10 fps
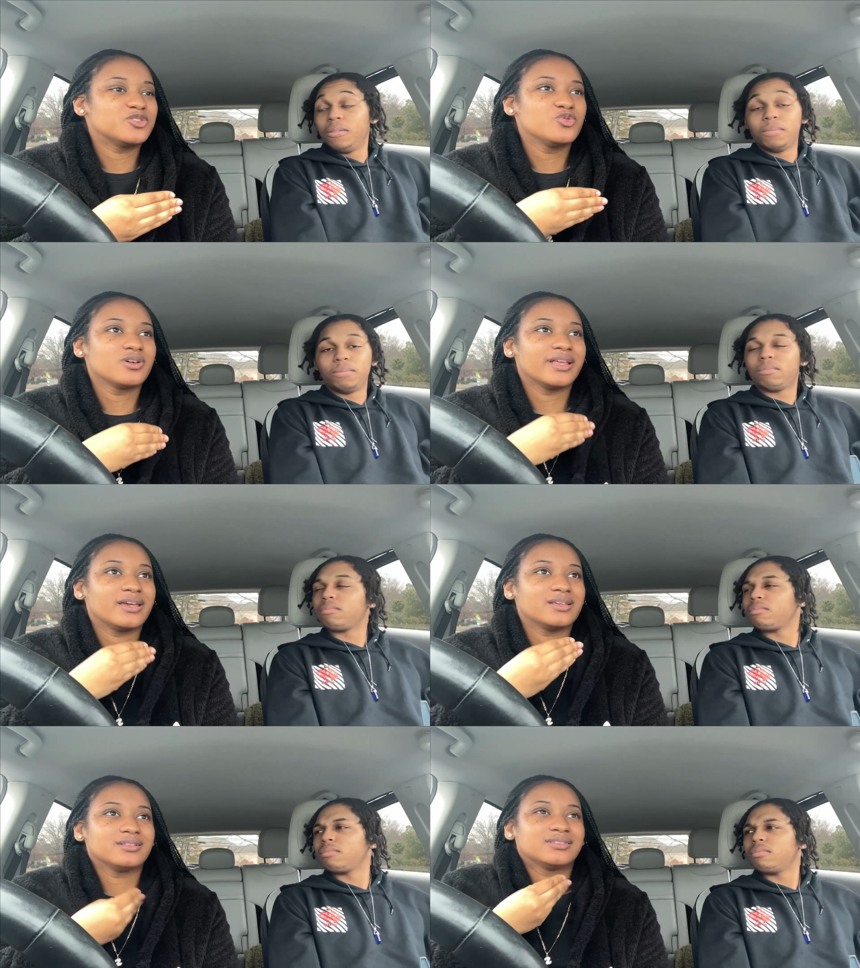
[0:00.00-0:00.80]
Speaker 1: you could
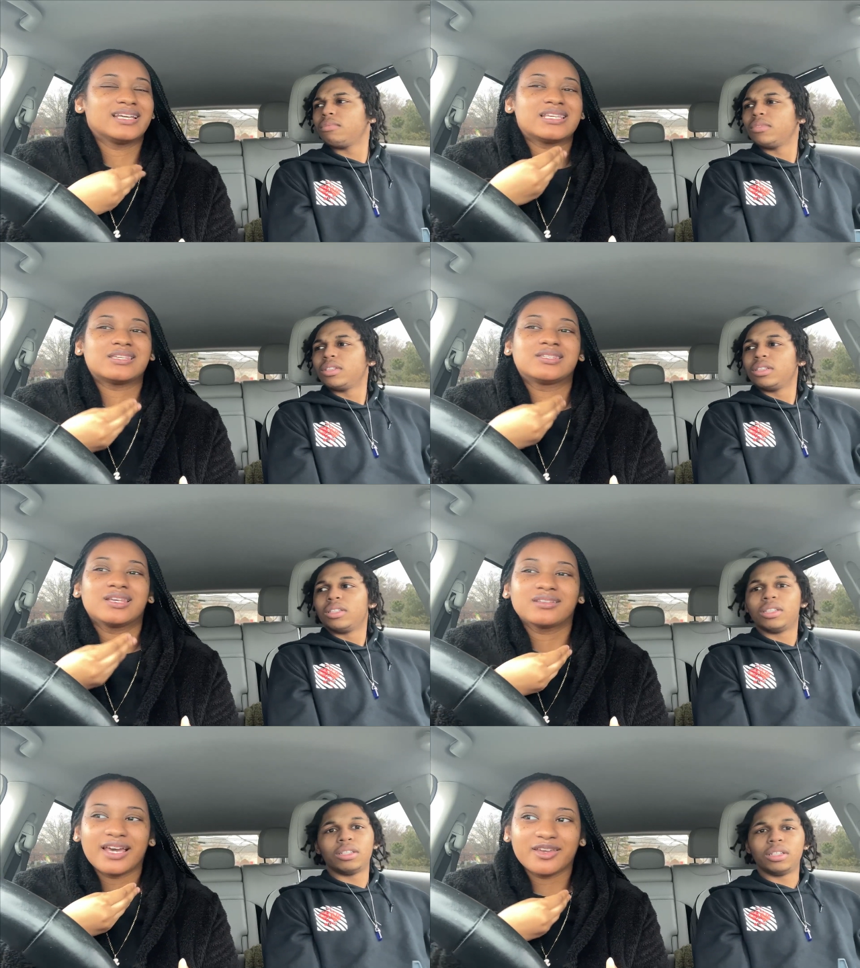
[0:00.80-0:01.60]
like let it
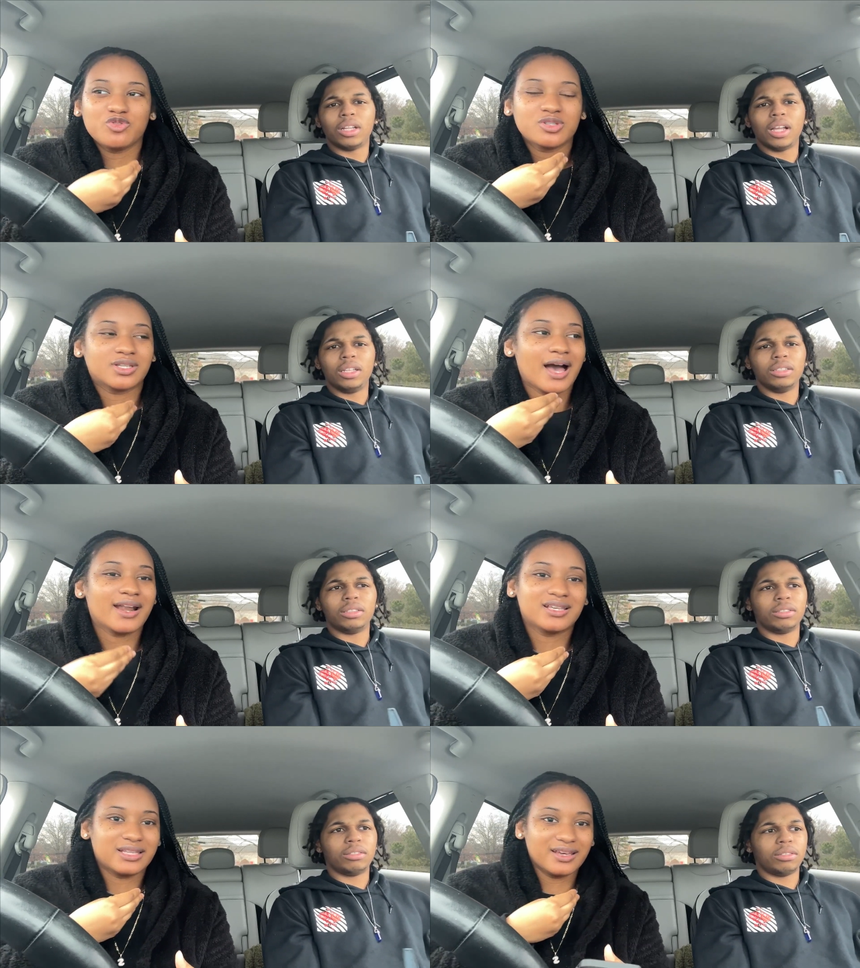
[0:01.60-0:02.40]
sit. Like you right. just
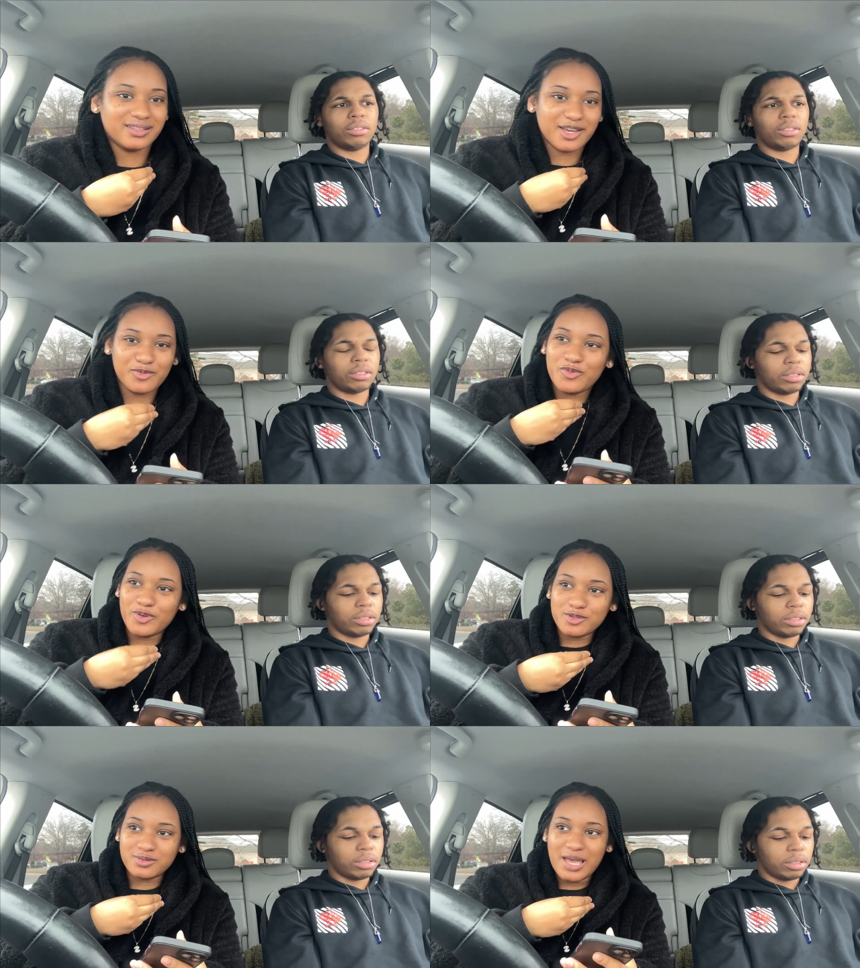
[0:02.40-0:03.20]
gotta say it. Like if you
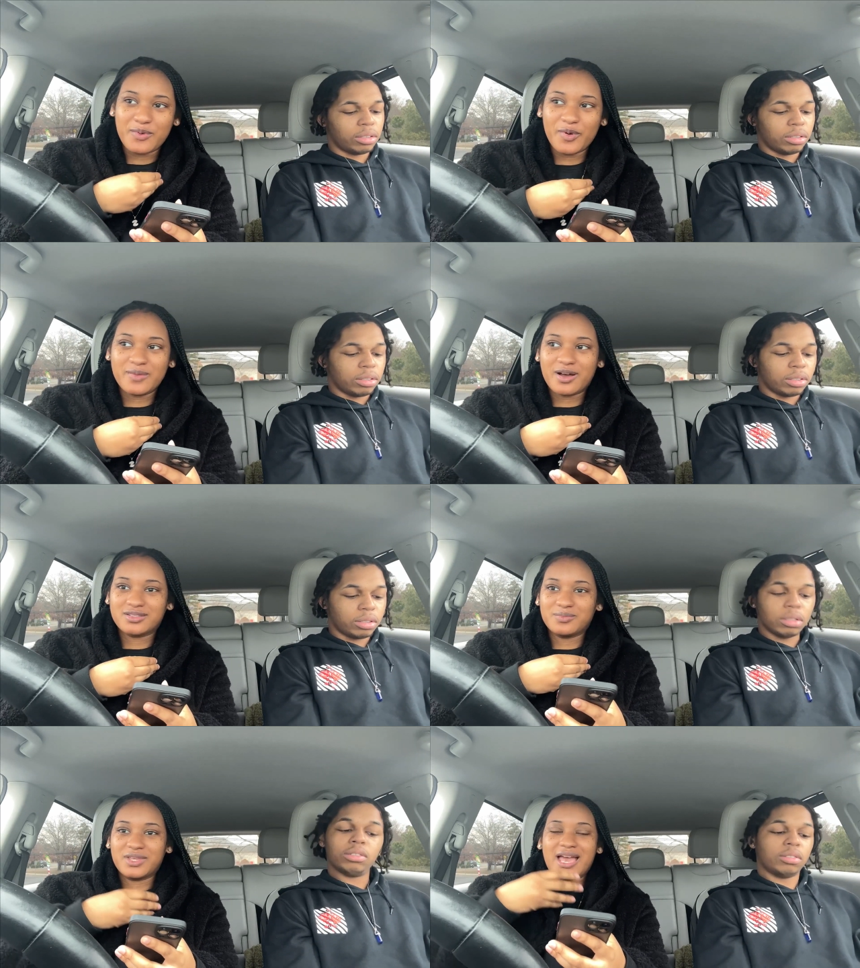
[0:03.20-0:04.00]
feel some type of way about
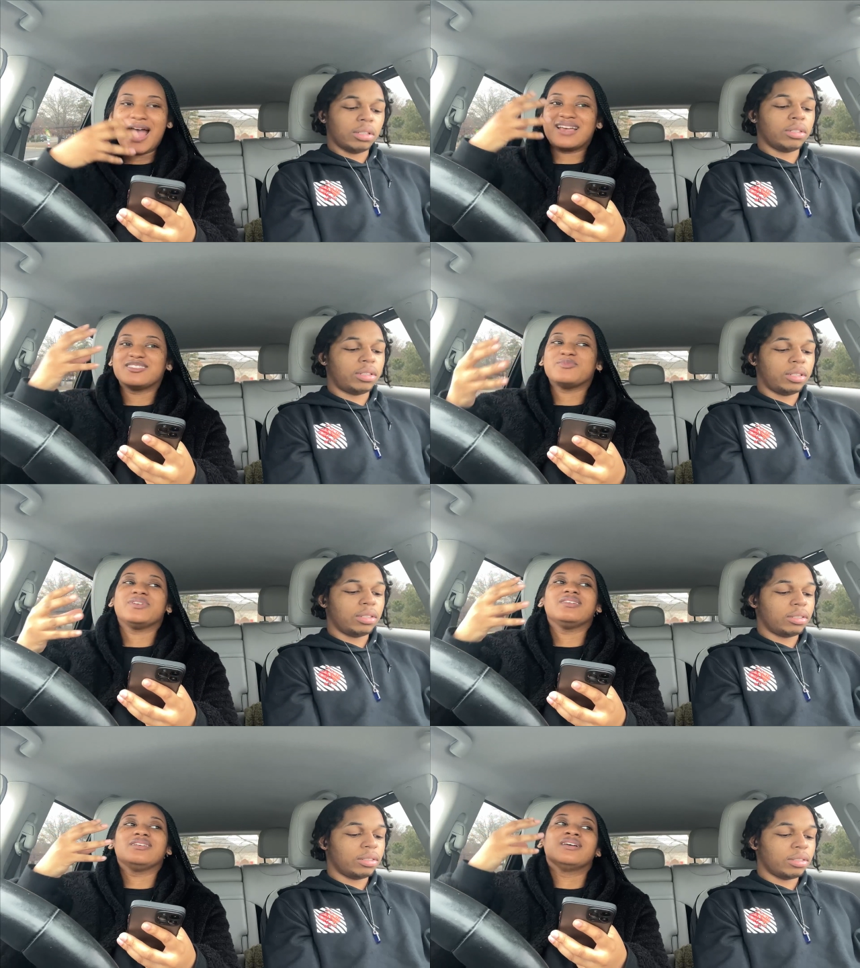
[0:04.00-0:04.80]
something, it has to
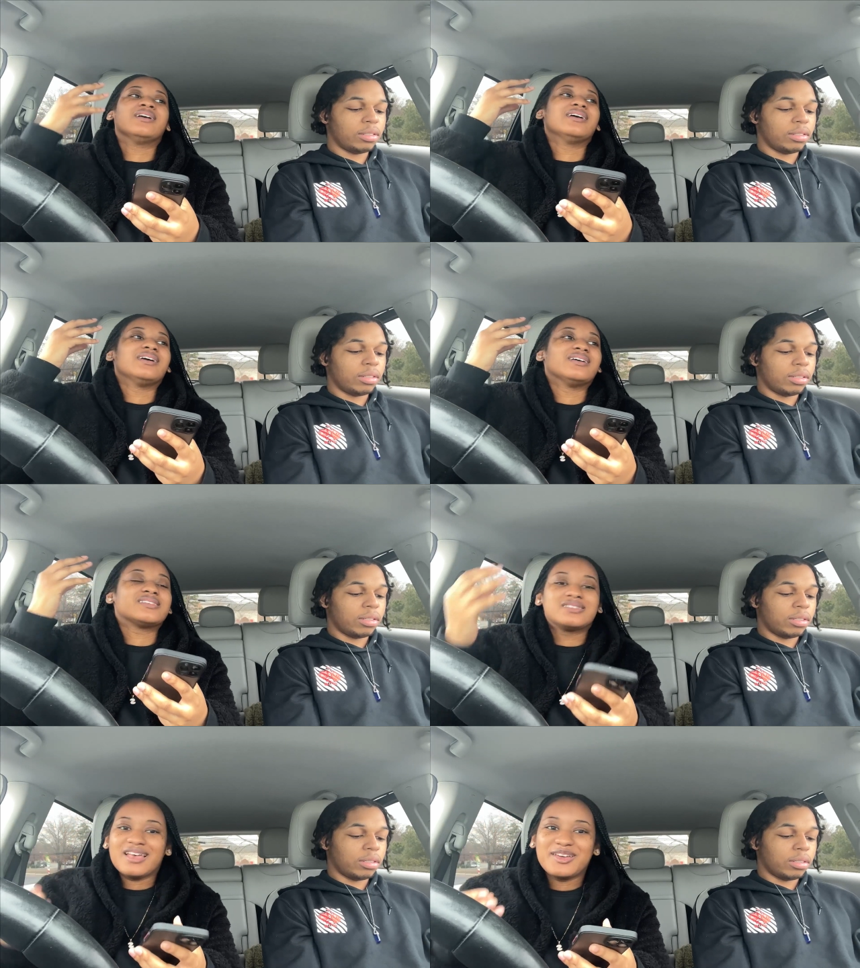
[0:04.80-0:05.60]
be
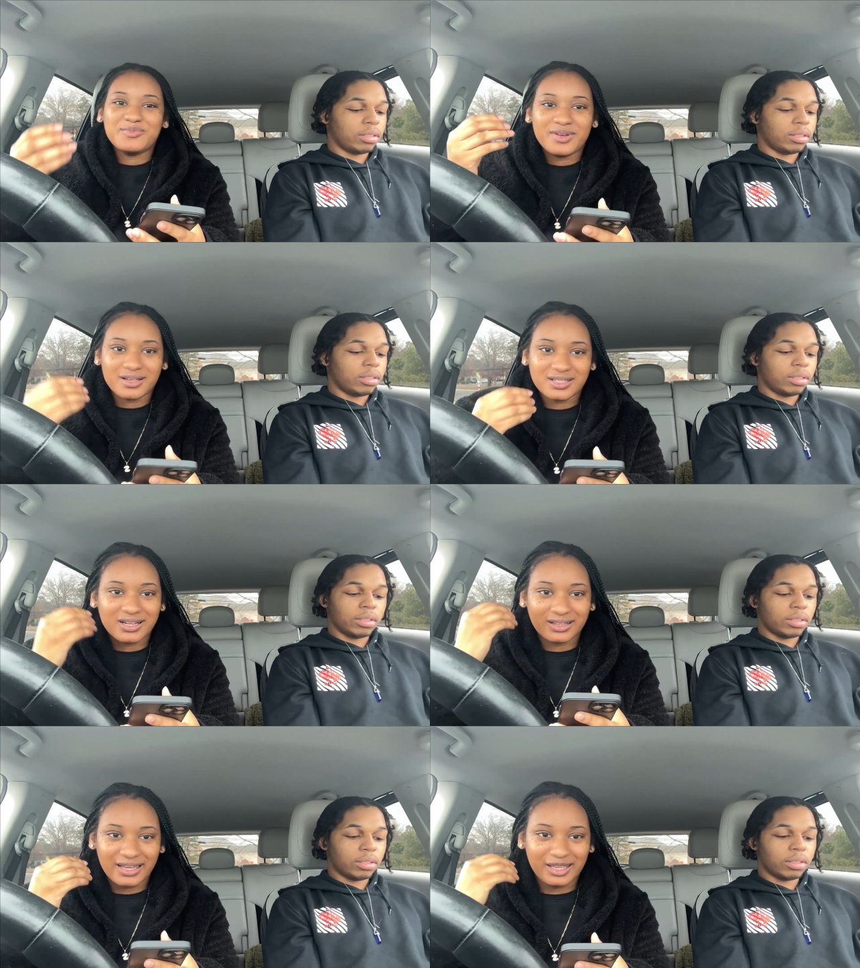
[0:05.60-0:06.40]
said because it's
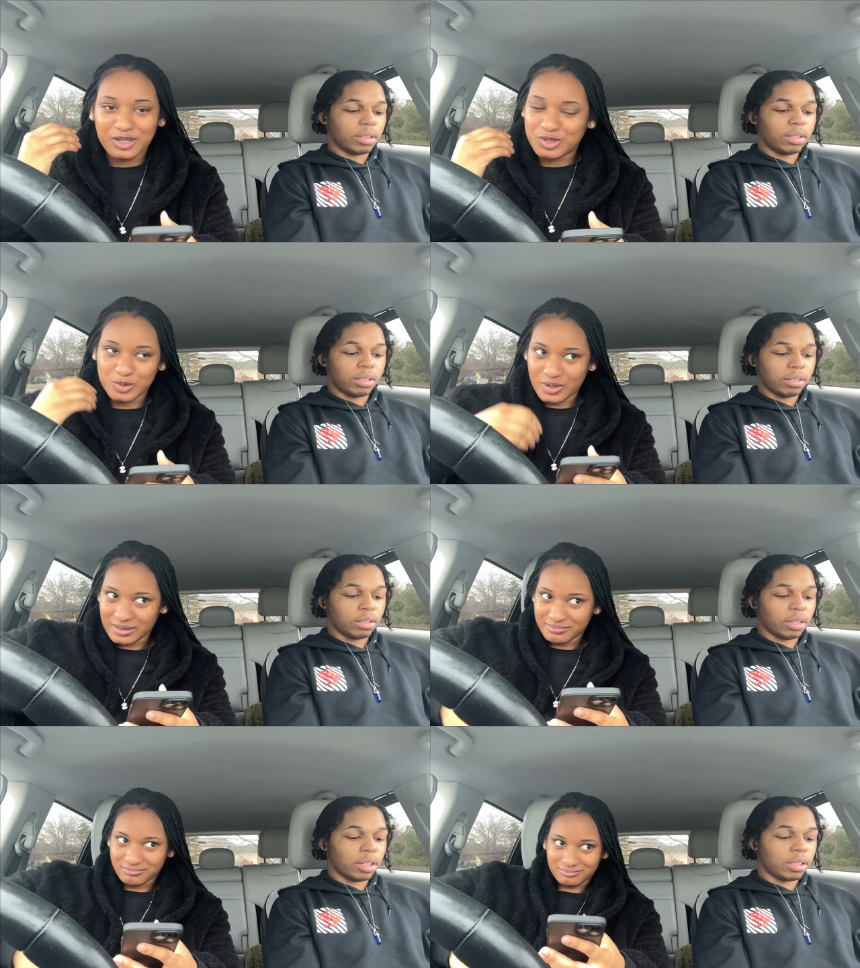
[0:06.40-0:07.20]
gonna like eat you up.